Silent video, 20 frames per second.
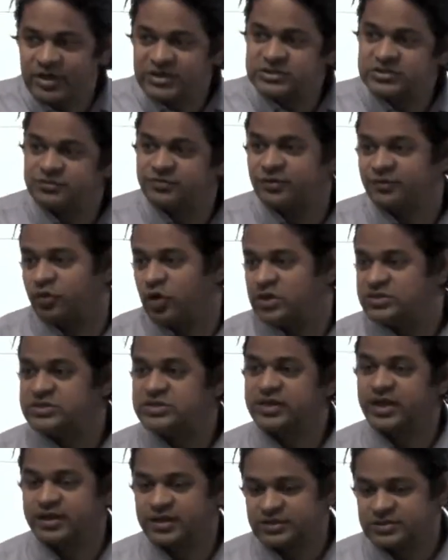reasons for
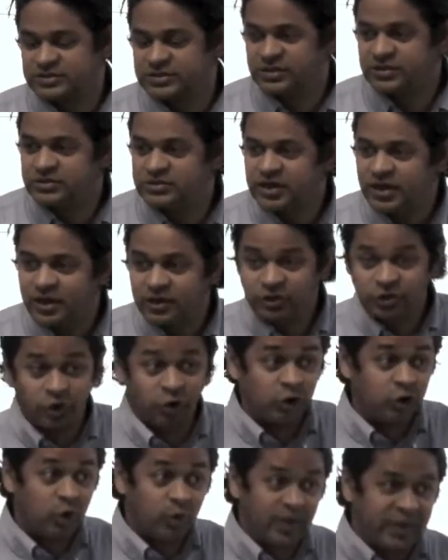voicing their concerns.
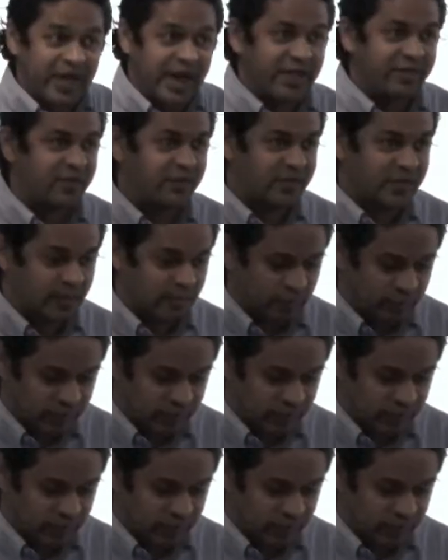Don't go with either of them.